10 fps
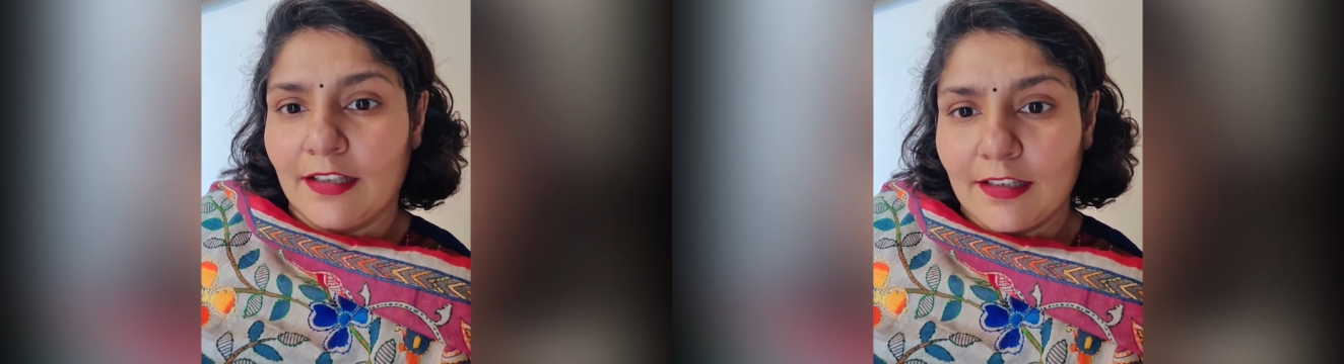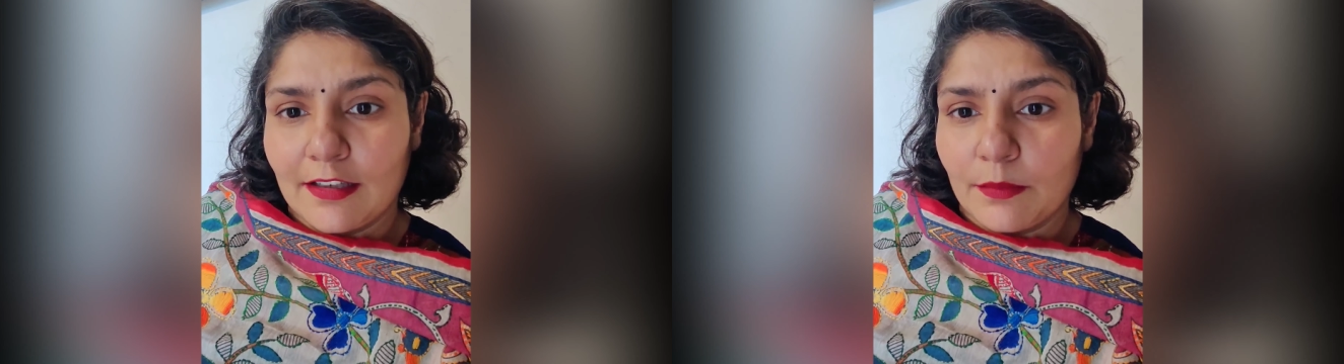
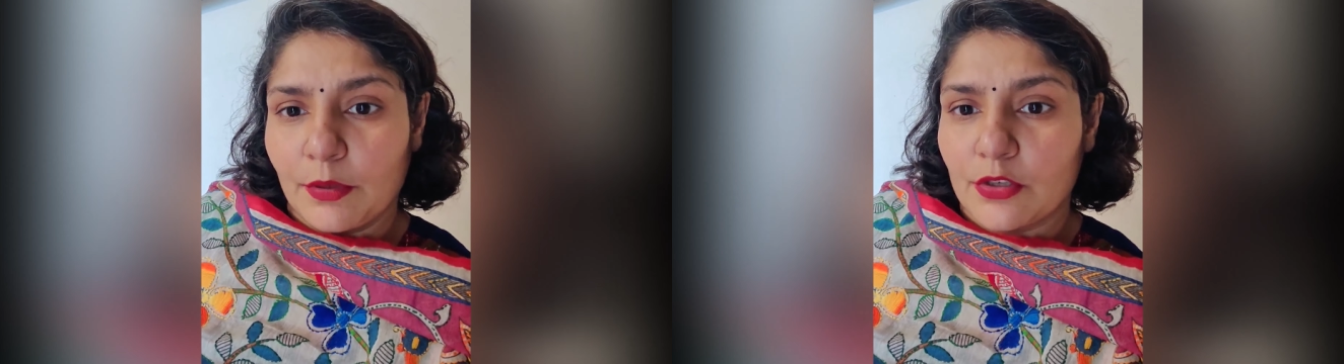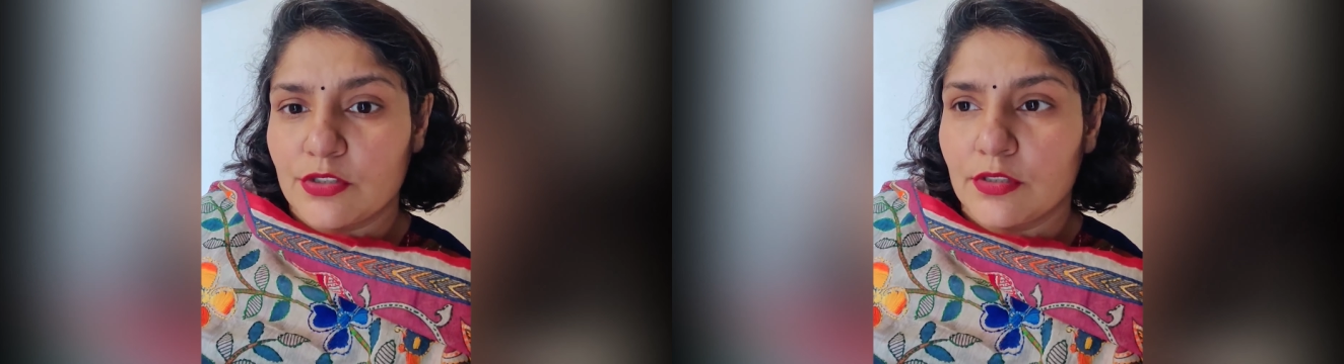they learn
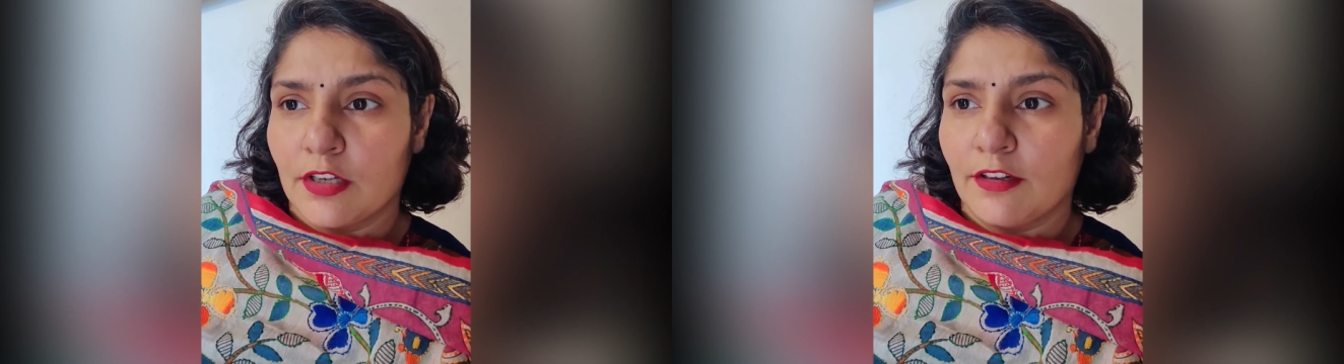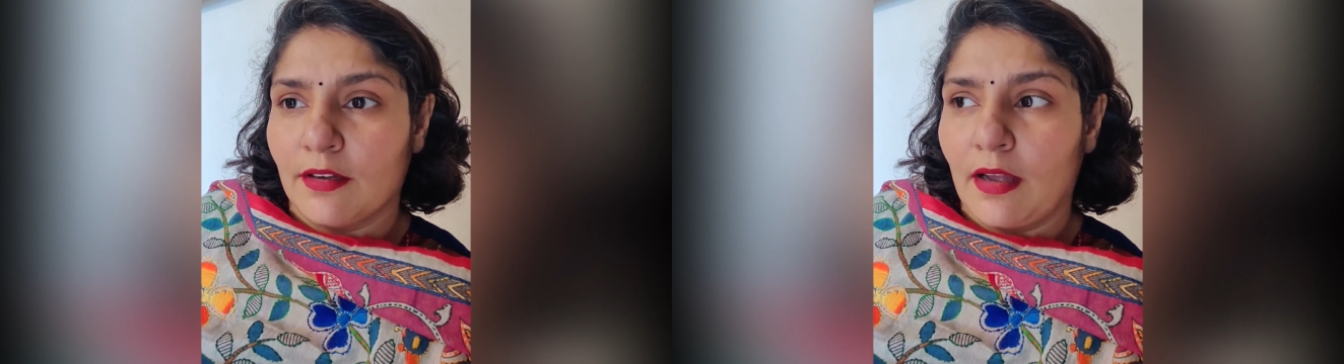because
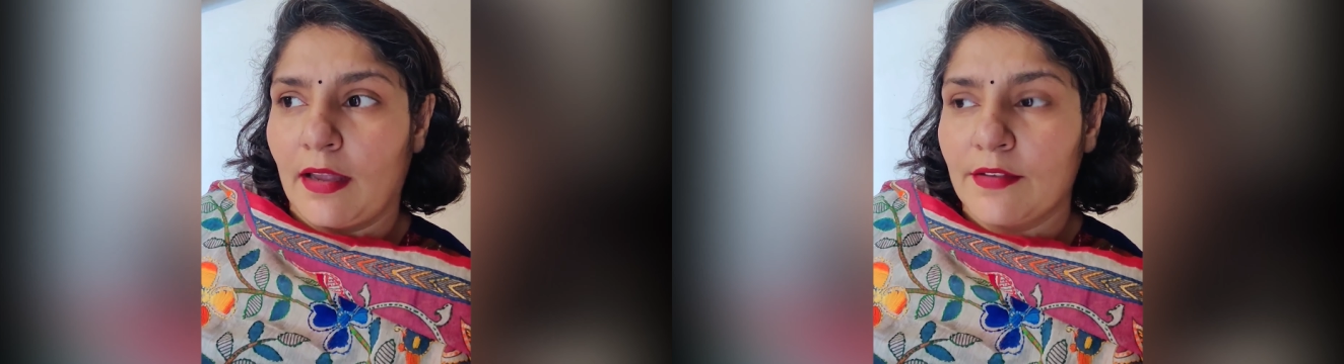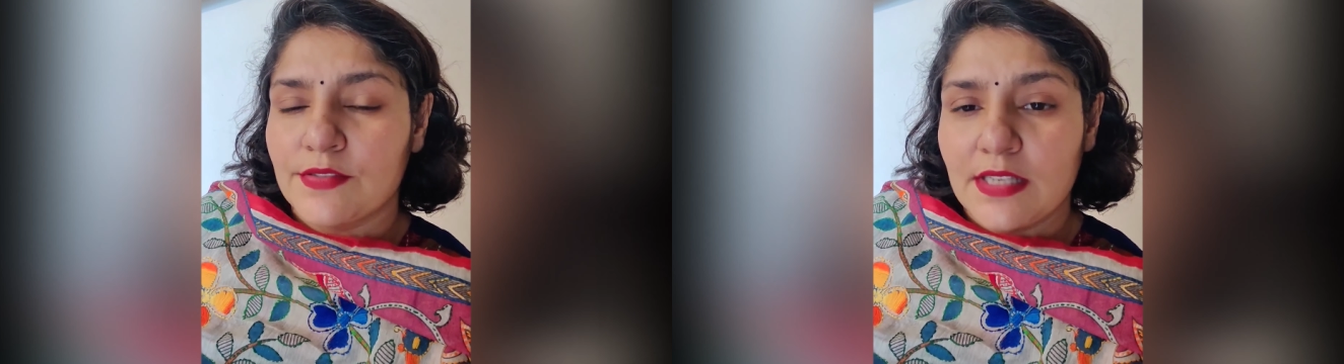uh,
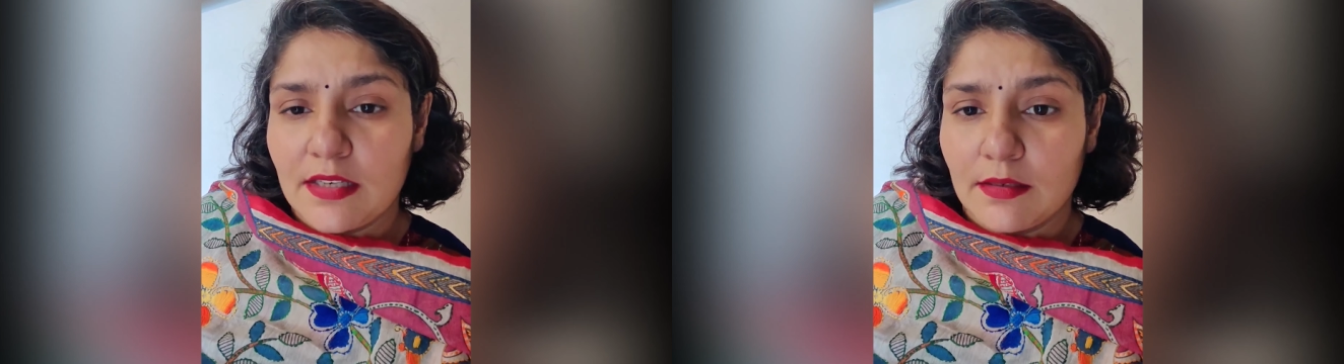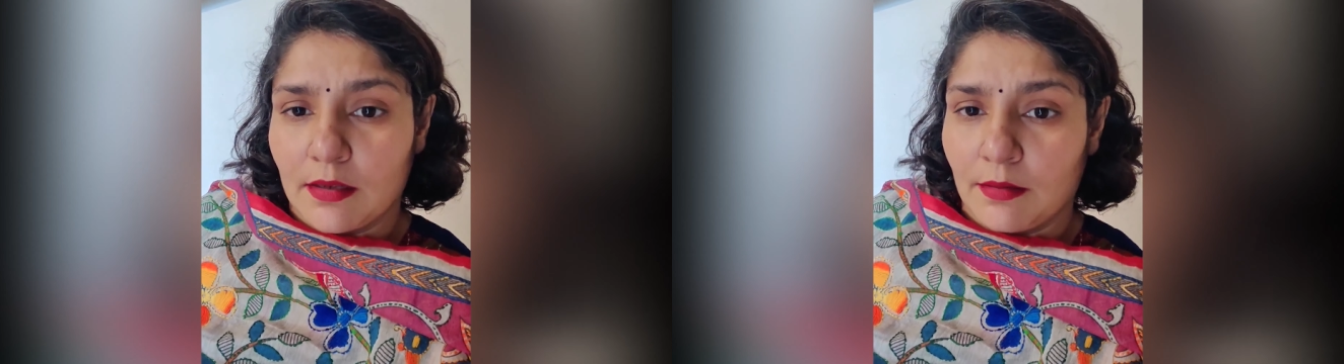I have
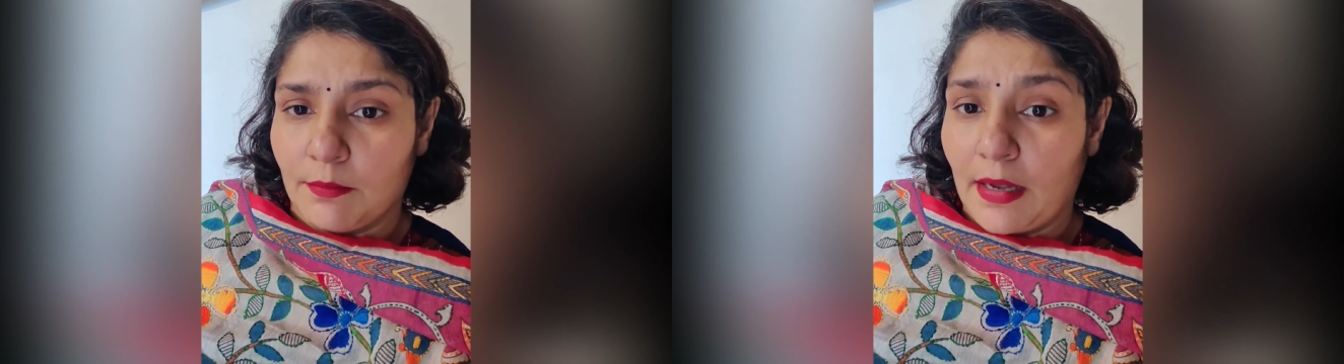seen uh,